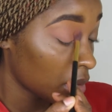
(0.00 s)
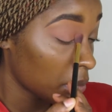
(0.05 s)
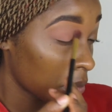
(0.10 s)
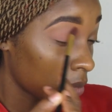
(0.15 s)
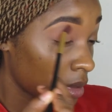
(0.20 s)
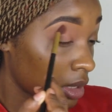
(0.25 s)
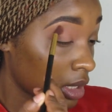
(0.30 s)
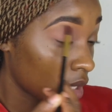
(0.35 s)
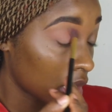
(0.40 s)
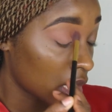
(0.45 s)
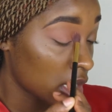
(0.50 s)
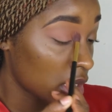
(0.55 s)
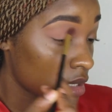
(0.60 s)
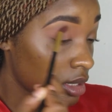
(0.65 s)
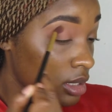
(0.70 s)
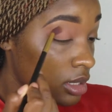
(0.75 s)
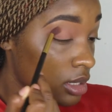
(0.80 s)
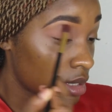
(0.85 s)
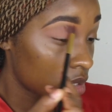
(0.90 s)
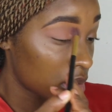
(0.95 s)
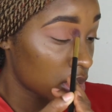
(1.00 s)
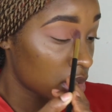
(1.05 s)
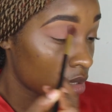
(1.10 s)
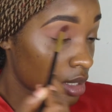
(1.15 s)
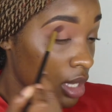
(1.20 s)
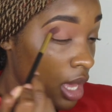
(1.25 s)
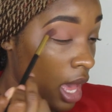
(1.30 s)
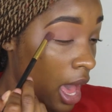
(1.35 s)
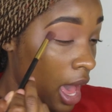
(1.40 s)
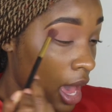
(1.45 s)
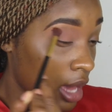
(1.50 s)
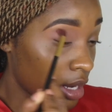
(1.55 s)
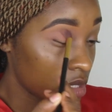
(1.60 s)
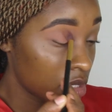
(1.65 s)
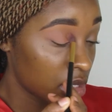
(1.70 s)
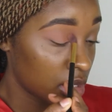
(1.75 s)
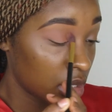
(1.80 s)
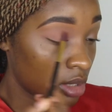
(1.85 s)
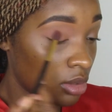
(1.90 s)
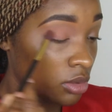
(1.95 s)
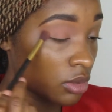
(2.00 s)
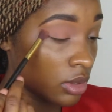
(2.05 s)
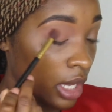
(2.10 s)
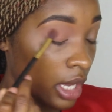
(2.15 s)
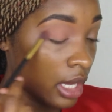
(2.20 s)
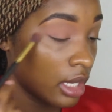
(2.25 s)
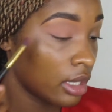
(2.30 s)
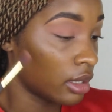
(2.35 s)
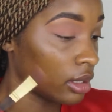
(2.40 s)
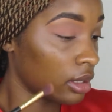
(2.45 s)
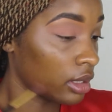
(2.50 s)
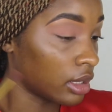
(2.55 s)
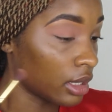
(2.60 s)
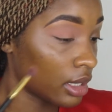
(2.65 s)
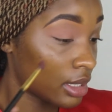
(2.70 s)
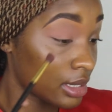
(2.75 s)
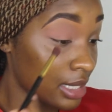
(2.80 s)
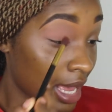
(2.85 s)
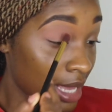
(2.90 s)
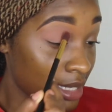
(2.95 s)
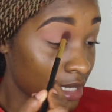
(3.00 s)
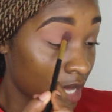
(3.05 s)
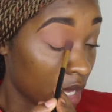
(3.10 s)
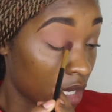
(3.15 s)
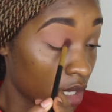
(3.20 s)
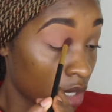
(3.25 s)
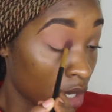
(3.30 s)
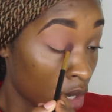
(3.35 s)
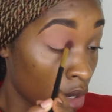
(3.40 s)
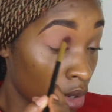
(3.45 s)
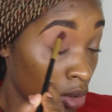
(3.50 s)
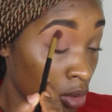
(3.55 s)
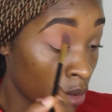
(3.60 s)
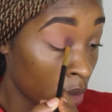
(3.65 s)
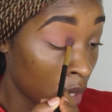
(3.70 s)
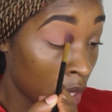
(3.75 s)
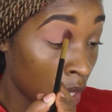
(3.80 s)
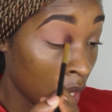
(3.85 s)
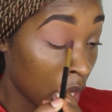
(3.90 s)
Because I honestly create looks as I go.